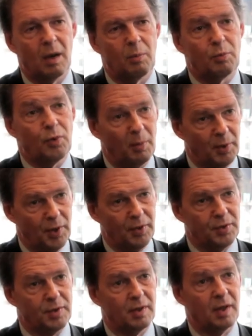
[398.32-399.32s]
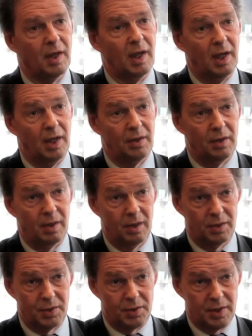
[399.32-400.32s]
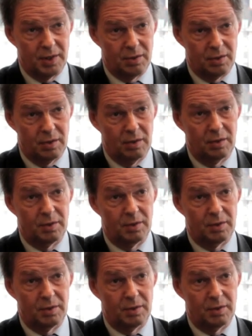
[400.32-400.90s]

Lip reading: prominent in an essential